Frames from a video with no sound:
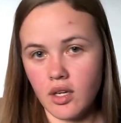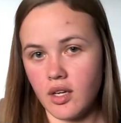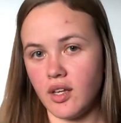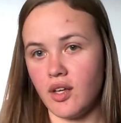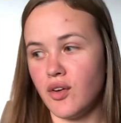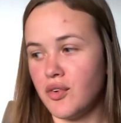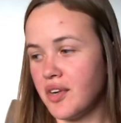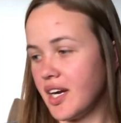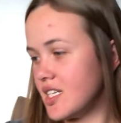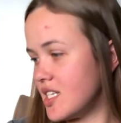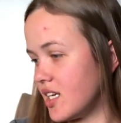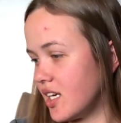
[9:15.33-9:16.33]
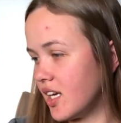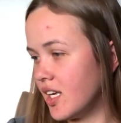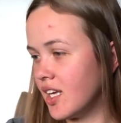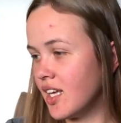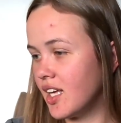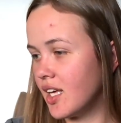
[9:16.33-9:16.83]
Alrighty,
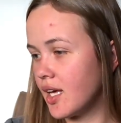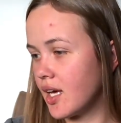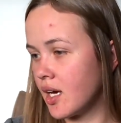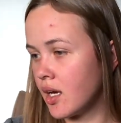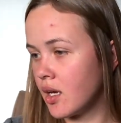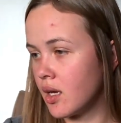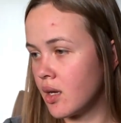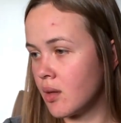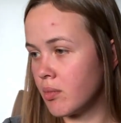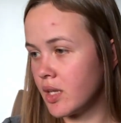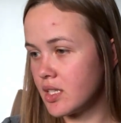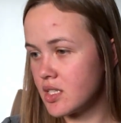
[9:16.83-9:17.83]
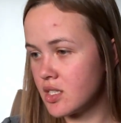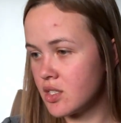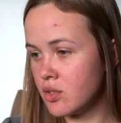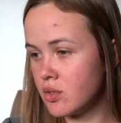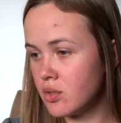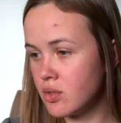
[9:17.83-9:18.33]
let's
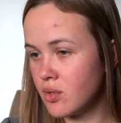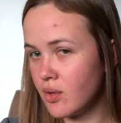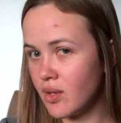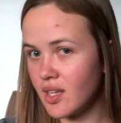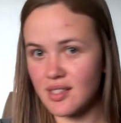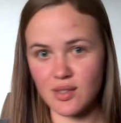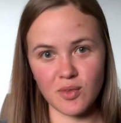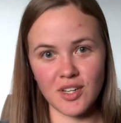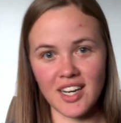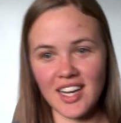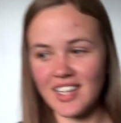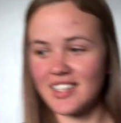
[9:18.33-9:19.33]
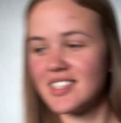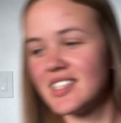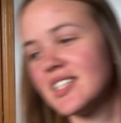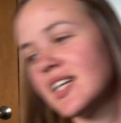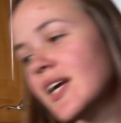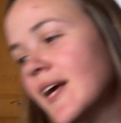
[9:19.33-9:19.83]
do this one next.